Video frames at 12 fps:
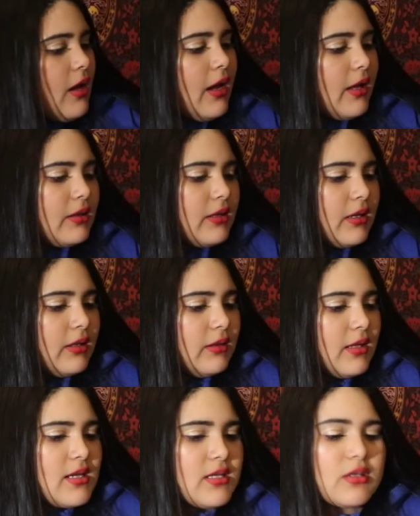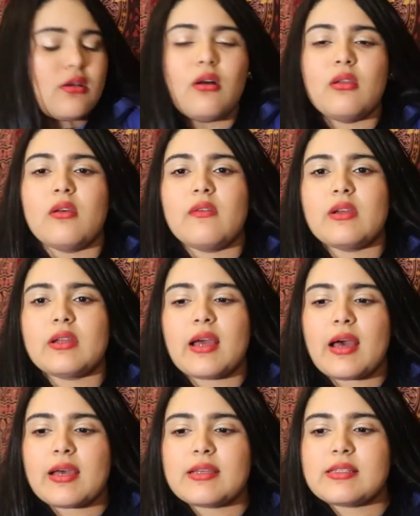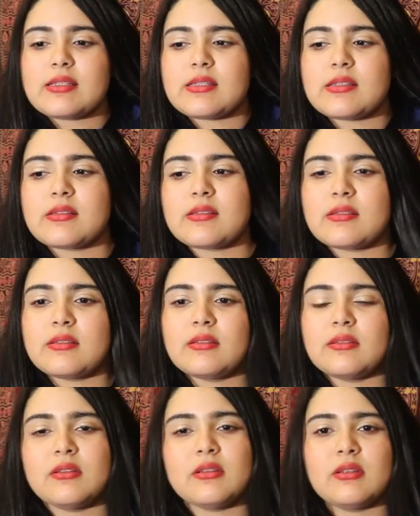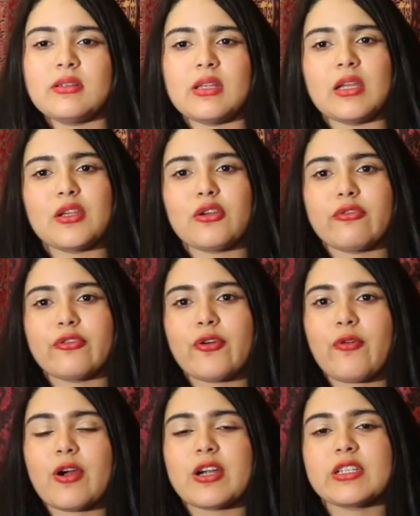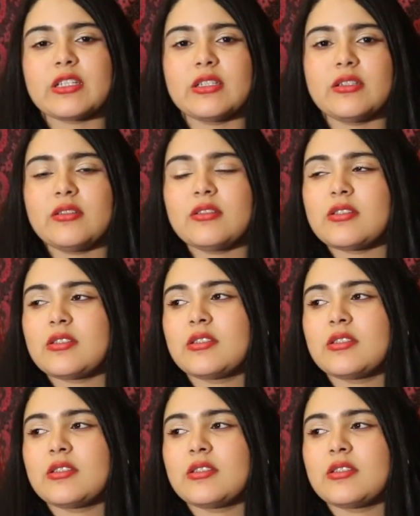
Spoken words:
I think that's all of it, guys. Thank you for watching.